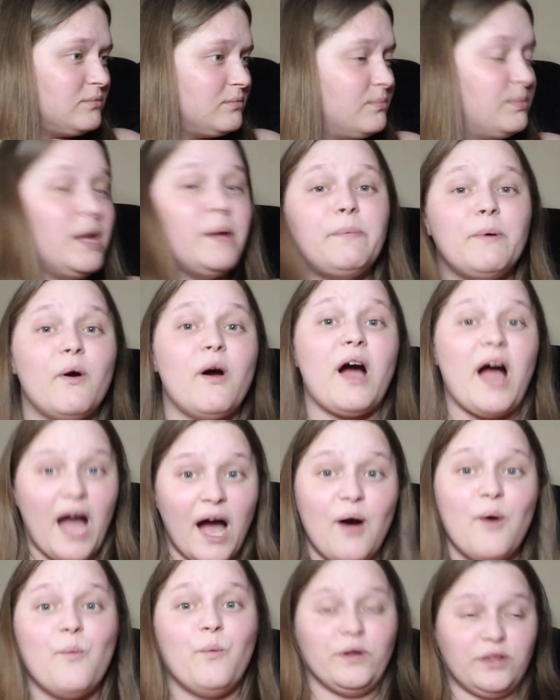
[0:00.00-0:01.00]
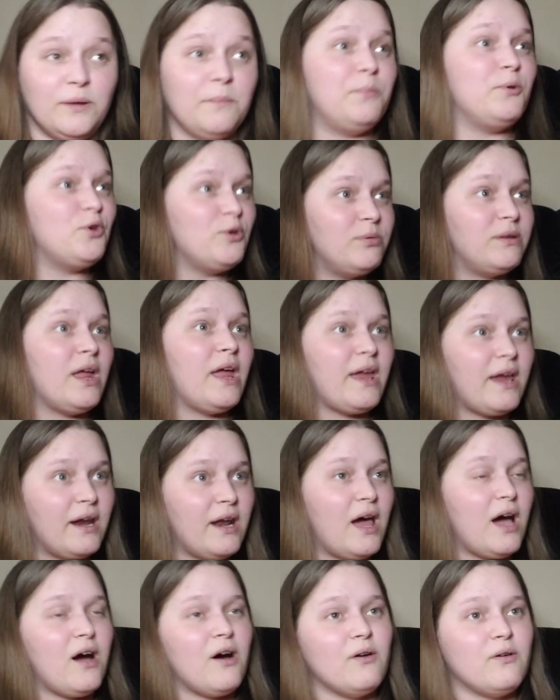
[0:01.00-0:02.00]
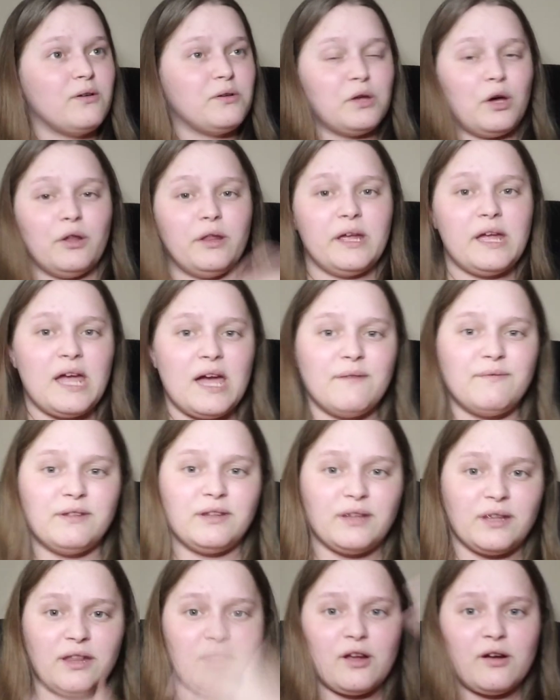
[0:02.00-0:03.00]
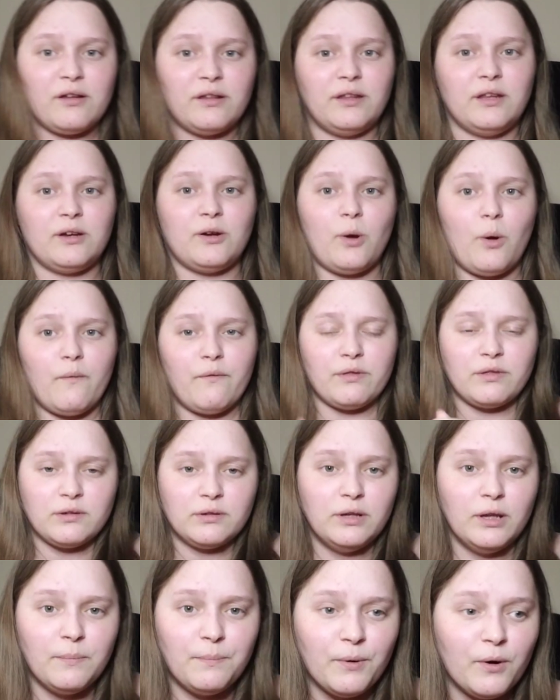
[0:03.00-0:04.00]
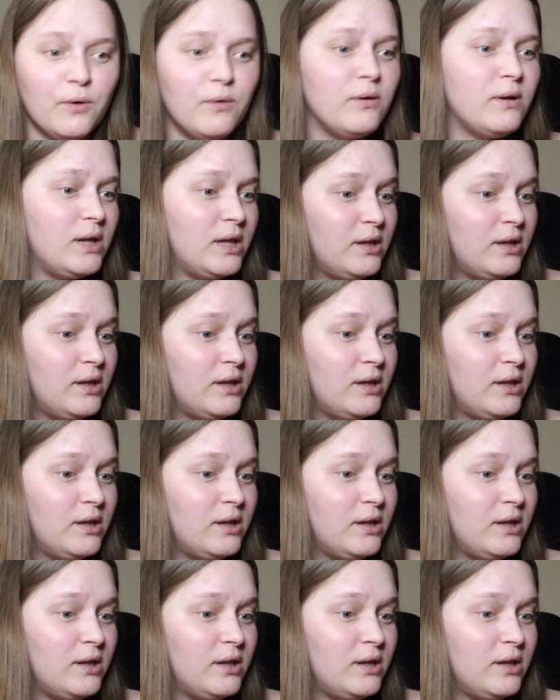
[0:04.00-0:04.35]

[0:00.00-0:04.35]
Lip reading: People out with the boobs hanging out. All they have is a star sticker over their nipple.